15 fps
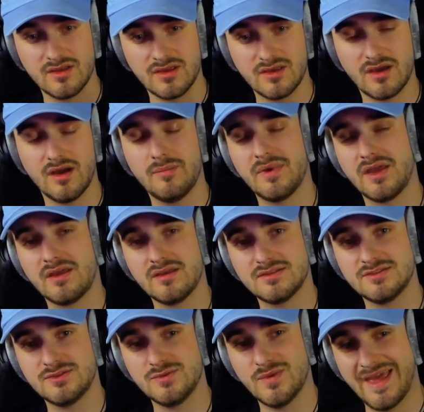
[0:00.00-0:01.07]
coming
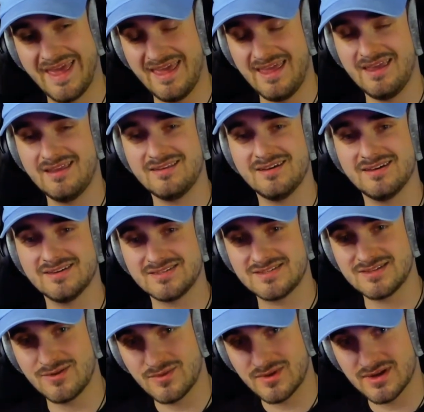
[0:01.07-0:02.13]
to aid
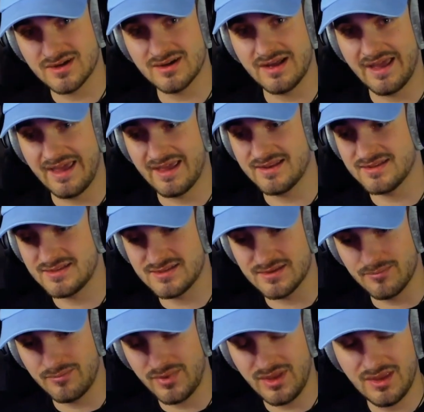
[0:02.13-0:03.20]
Ahsoka and
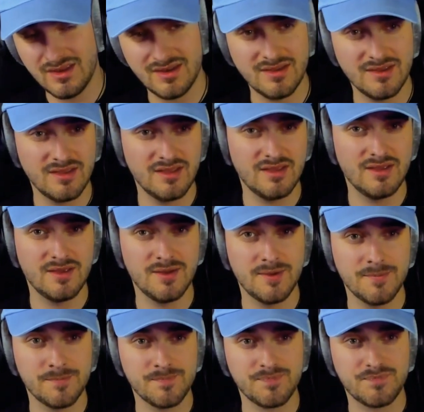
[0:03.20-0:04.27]
Sabine,
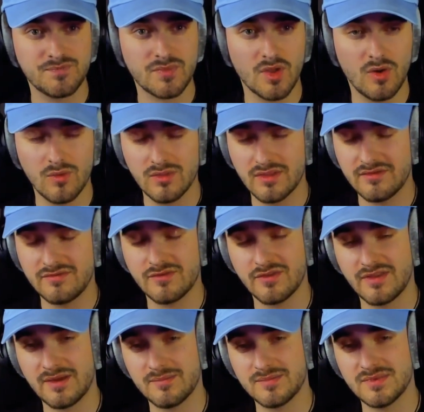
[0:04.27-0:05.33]
only for
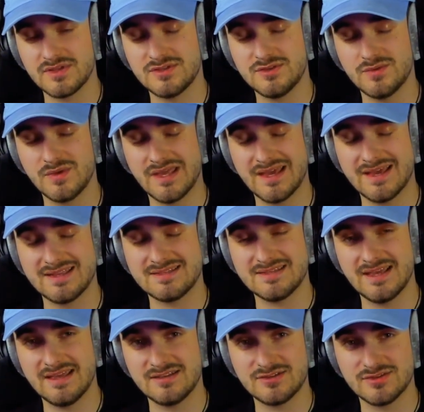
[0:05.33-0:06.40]
them to get
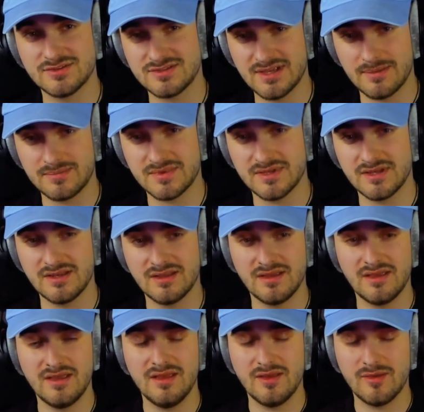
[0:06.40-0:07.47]
intercepted
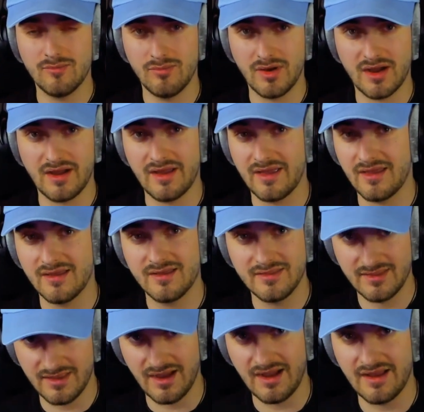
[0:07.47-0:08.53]
by
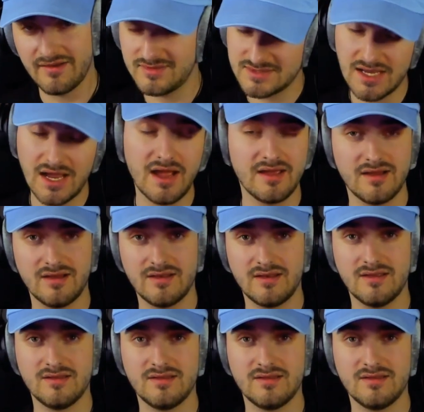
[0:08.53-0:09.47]
the Eye of Sion,